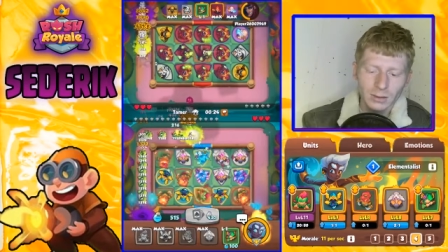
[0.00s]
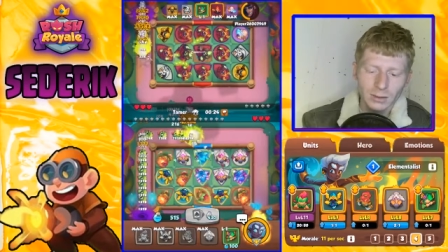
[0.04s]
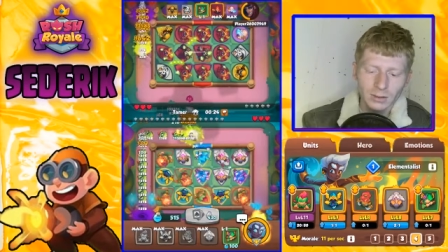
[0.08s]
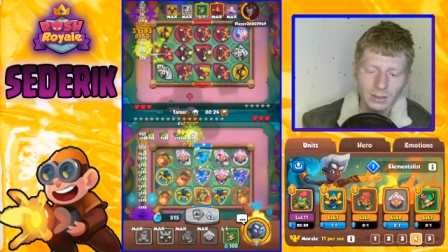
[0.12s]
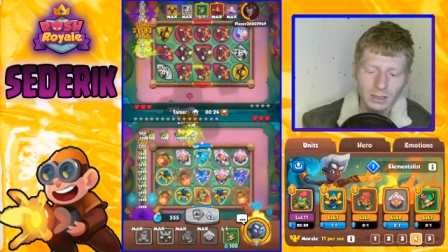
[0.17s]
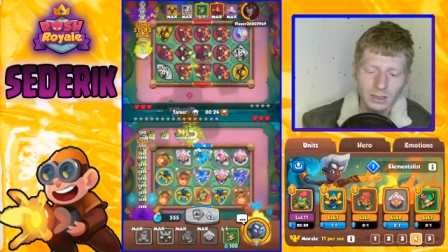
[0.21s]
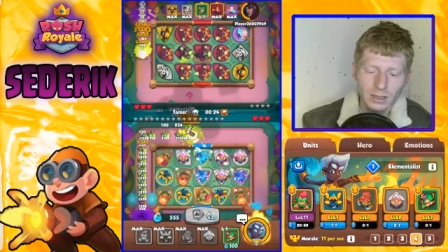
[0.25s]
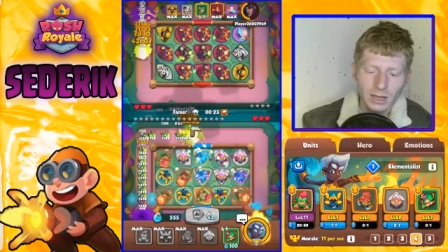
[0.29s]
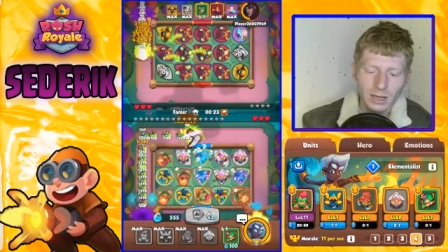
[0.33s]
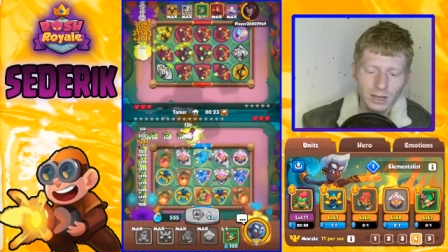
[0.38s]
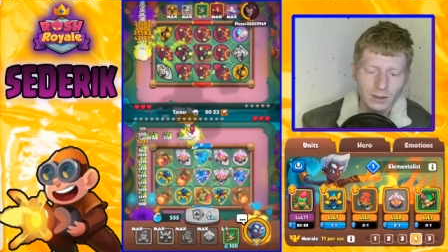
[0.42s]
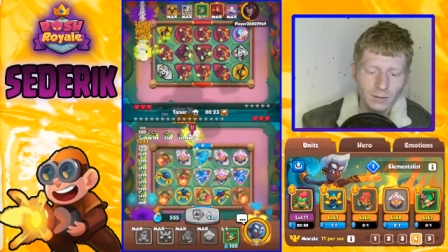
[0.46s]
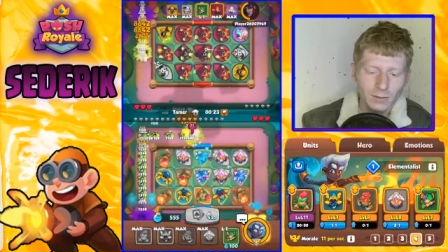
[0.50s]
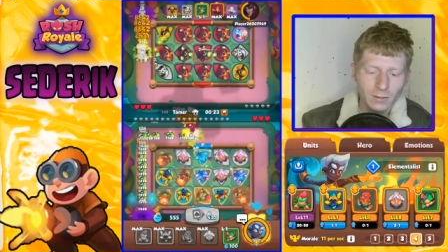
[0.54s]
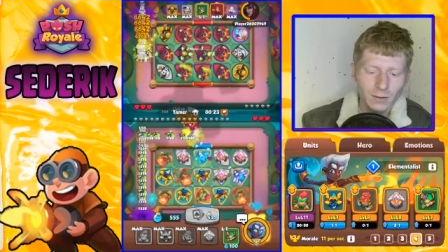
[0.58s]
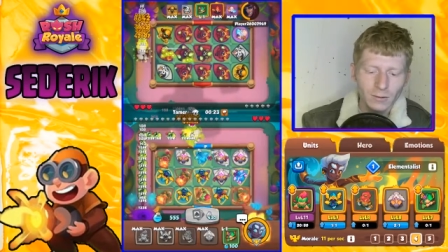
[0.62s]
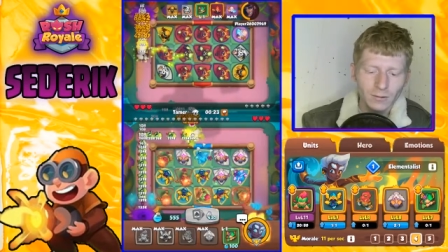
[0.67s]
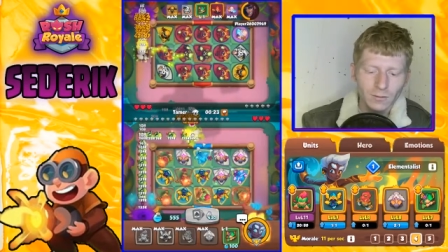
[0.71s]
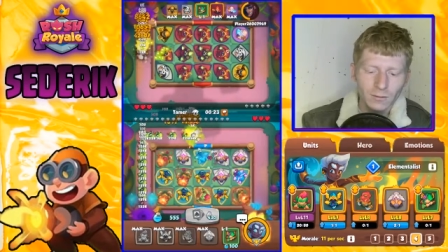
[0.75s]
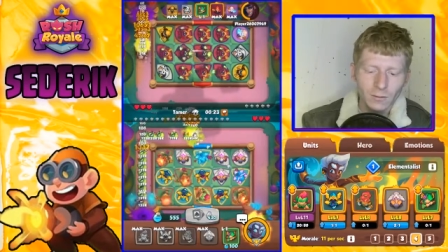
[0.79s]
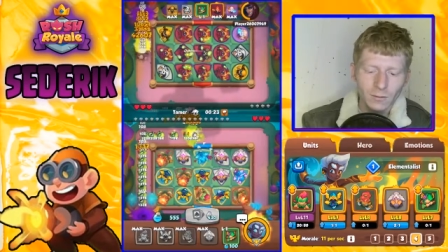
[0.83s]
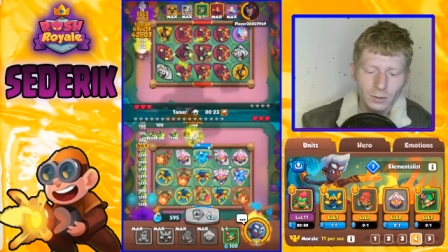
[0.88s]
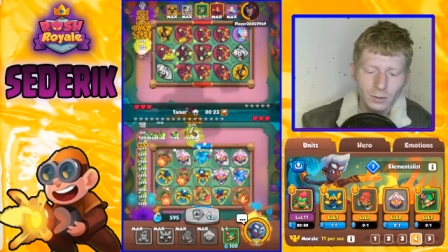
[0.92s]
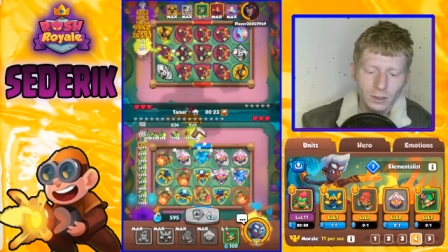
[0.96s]
which is a little bit
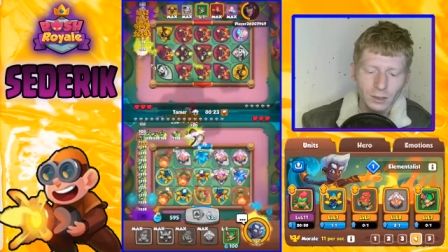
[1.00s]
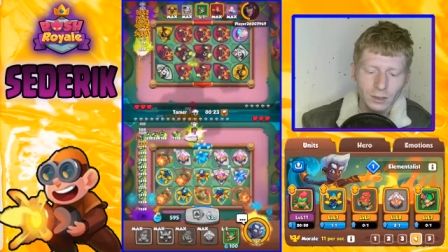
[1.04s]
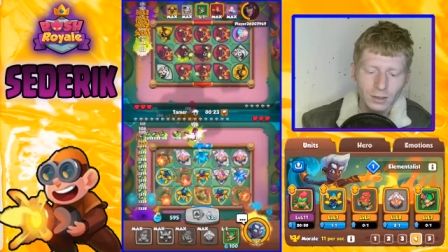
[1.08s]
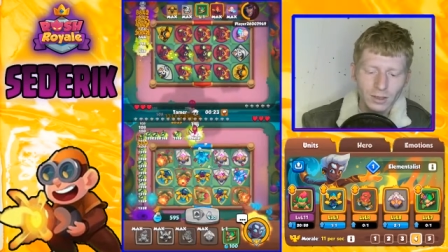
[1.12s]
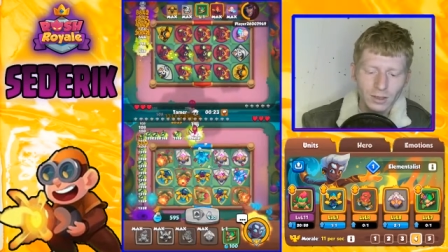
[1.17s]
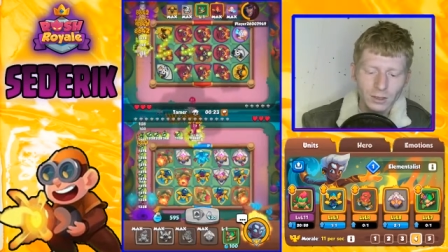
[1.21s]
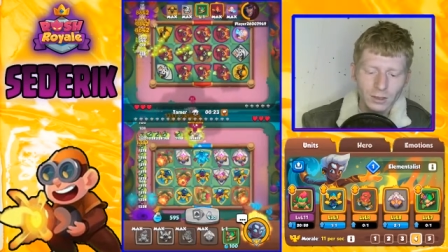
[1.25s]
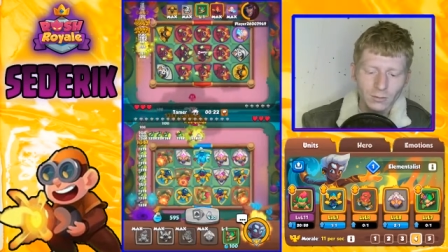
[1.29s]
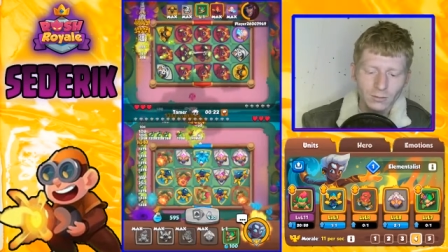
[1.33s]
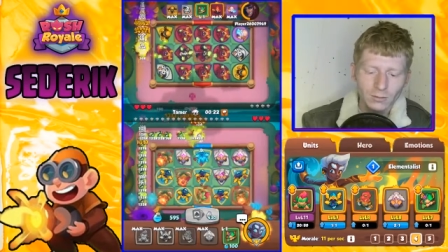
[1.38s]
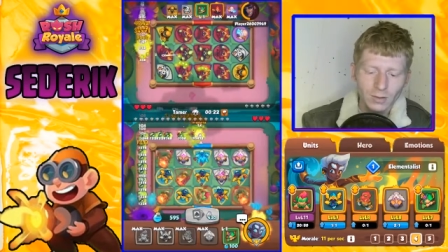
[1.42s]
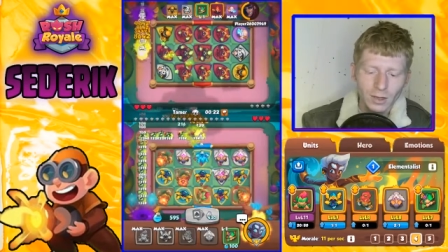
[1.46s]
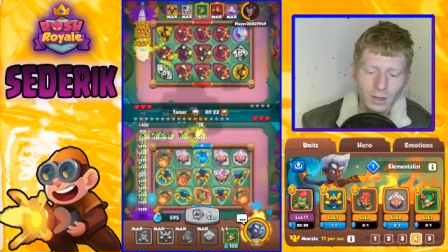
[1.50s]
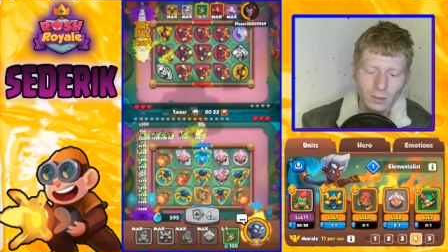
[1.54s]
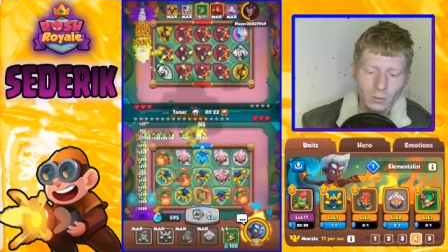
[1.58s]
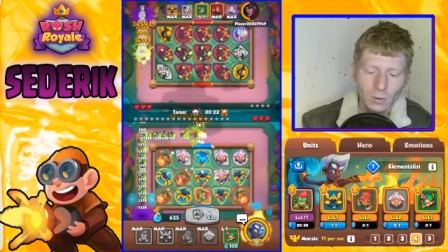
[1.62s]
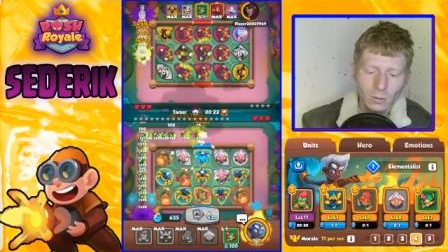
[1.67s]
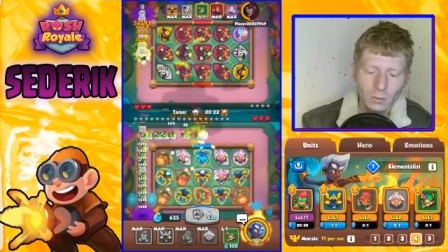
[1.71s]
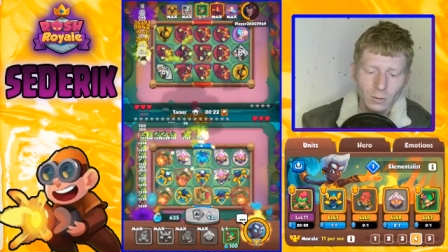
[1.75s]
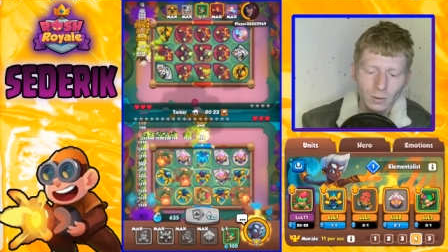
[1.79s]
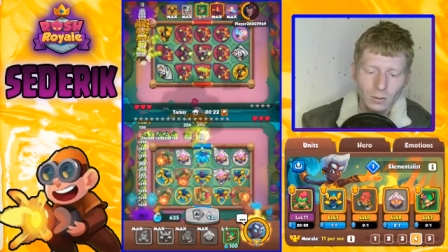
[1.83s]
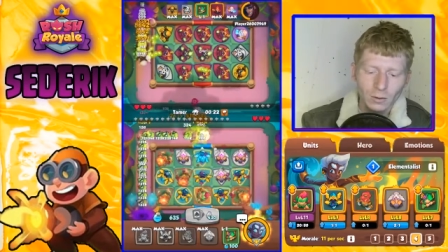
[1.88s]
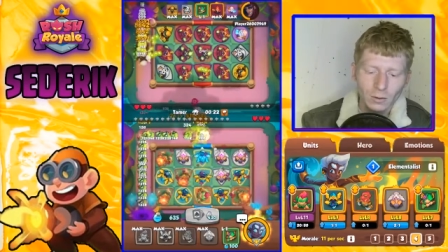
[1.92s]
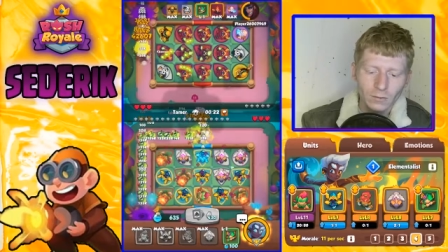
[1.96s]
unfortunate. That's not really what
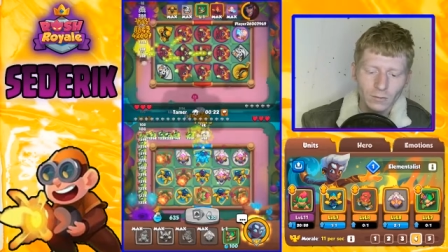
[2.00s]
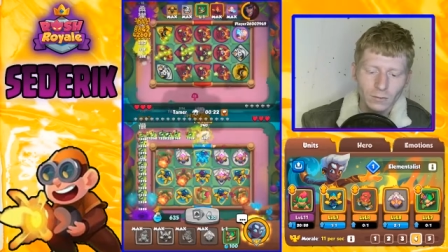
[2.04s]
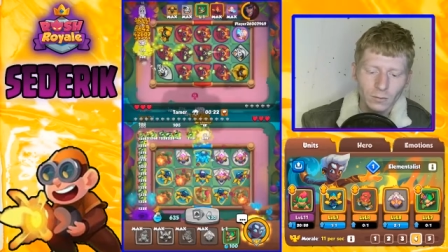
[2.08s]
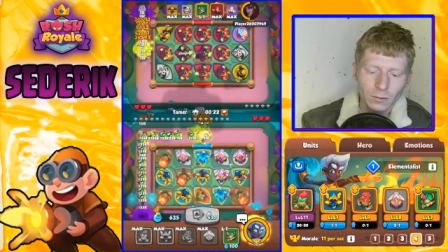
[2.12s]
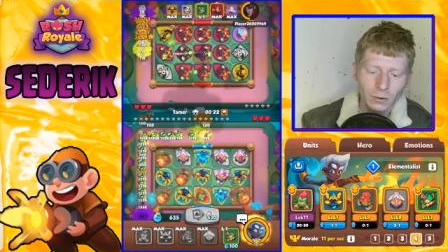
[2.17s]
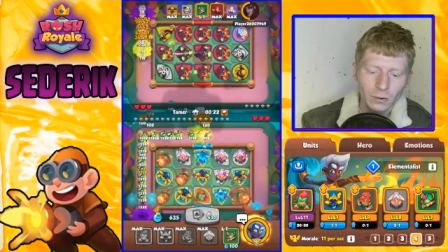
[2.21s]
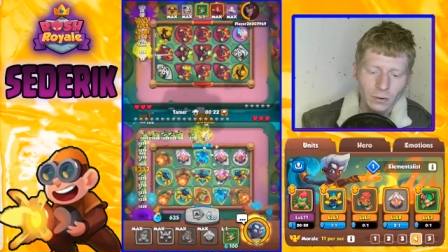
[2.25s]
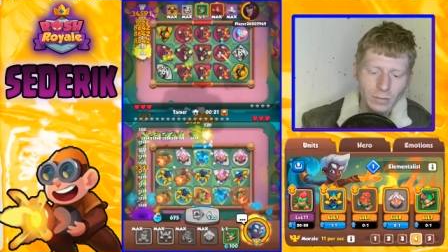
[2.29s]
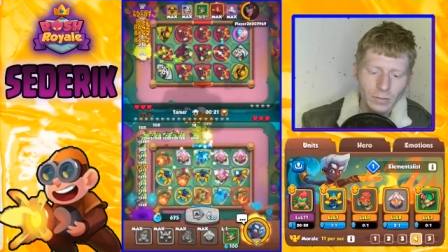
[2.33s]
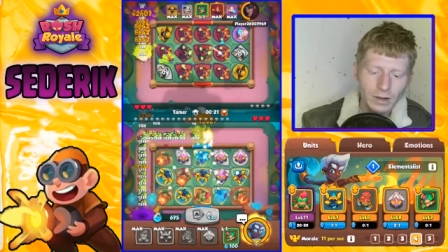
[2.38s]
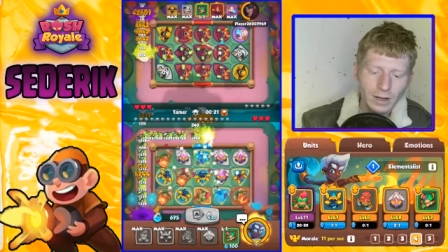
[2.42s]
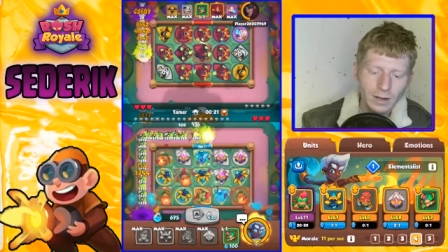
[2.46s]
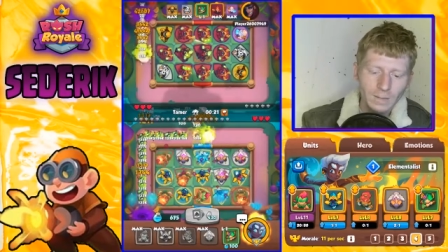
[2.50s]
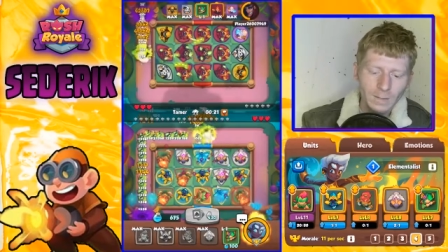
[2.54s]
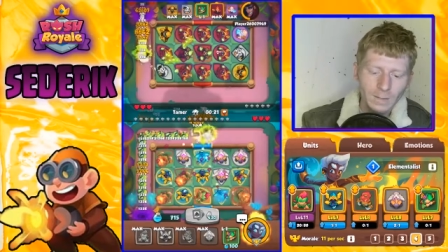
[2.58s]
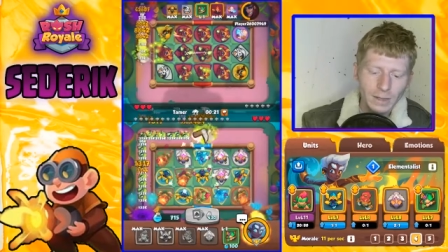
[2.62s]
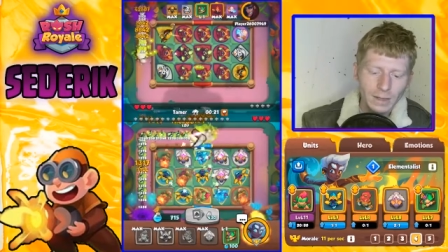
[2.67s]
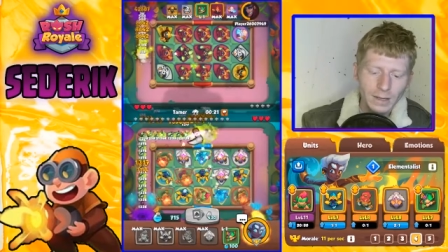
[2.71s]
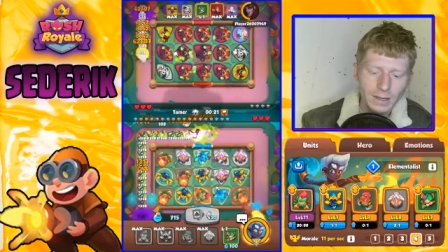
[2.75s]
we're looking for at the minute.